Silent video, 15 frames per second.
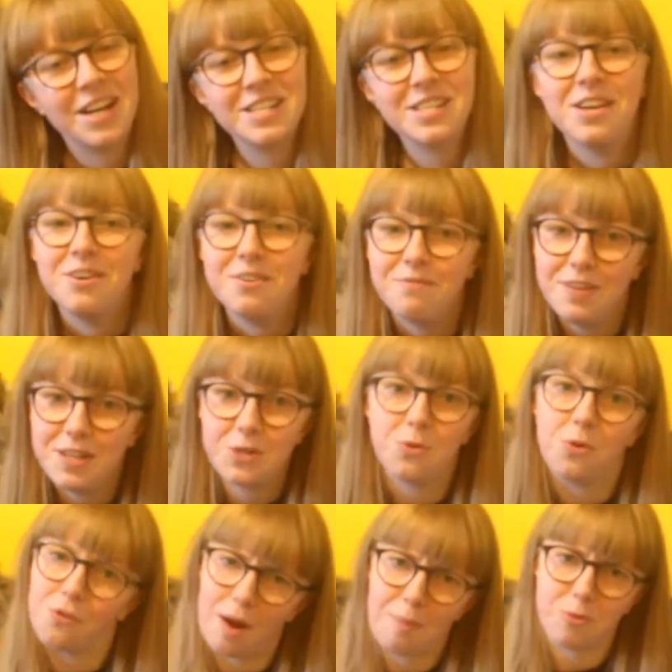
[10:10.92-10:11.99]
nice
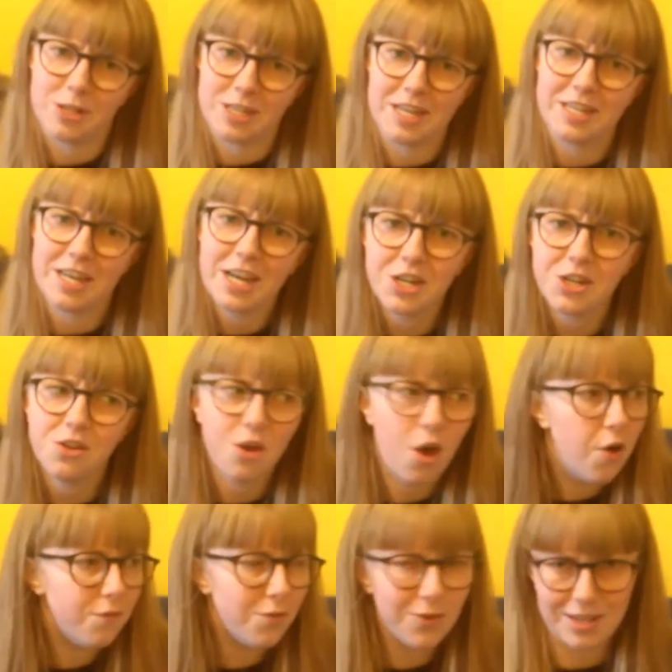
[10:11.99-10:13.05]
visual representation
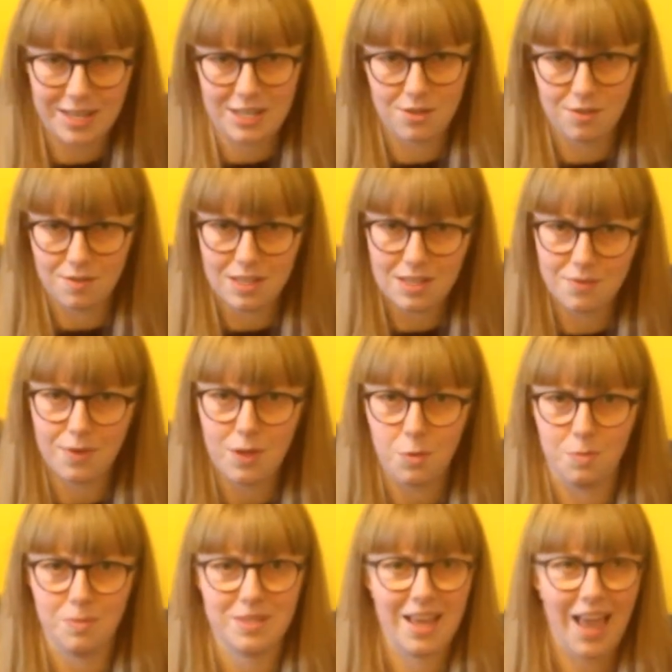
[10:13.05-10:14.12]
for each of these
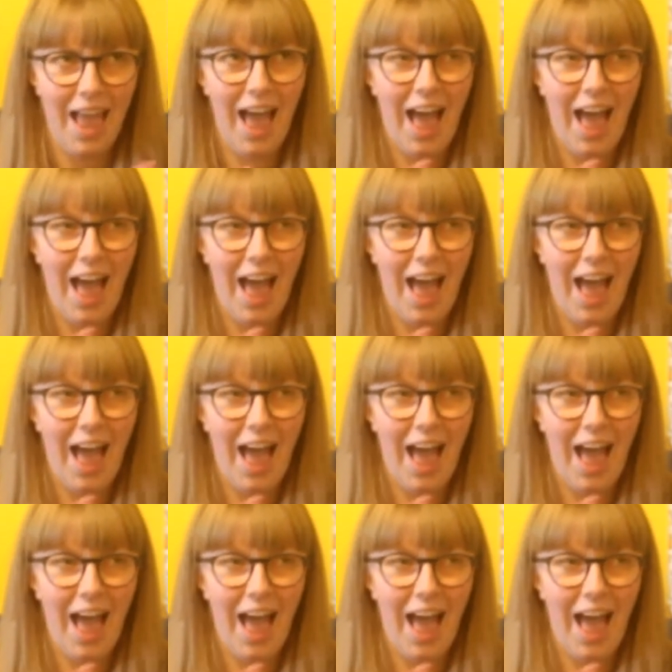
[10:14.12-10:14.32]
films.